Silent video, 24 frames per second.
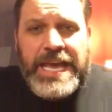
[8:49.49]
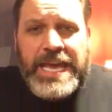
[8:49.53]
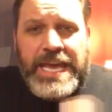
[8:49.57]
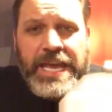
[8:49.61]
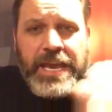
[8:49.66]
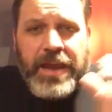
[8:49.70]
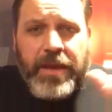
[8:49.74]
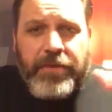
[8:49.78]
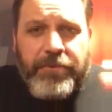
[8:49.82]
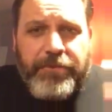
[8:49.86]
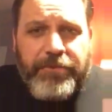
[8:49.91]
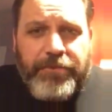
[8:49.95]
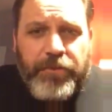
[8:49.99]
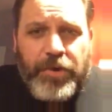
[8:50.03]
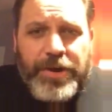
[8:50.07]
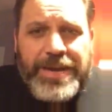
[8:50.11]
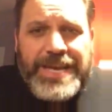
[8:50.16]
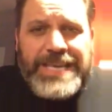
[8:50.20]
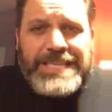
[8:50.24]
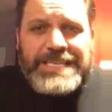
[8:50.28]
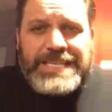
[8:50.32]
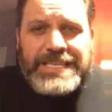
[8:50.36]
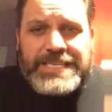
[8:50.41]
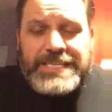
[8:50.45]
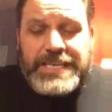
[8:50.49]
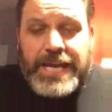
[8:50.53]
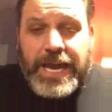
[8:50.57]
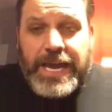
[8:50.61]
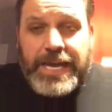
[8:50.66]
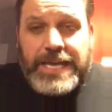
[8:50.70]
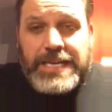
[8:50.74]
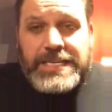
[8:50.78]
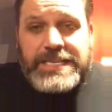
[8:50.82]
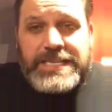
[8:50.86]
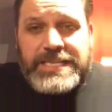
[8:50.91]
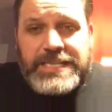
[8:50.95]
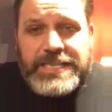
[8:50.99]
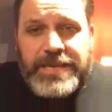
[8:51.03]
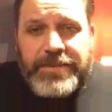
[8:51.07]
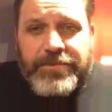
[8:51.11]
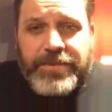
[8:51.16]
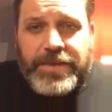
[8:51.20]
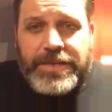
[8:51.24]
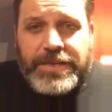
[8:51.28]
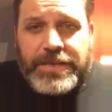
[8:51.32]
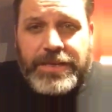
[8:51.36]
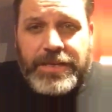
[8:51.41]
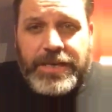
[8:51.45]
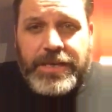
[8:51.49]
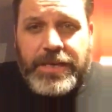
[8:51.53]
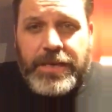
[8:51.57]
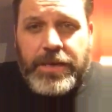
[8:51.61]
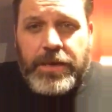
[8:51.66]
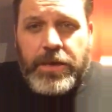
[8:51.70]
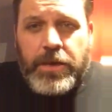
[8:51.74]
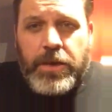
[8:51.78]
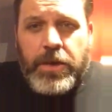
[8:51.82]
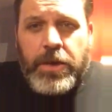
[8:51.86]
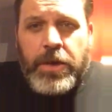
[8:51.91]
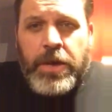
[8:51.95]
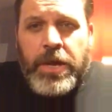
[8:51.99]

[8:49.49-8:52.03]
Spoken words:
in a free society civically,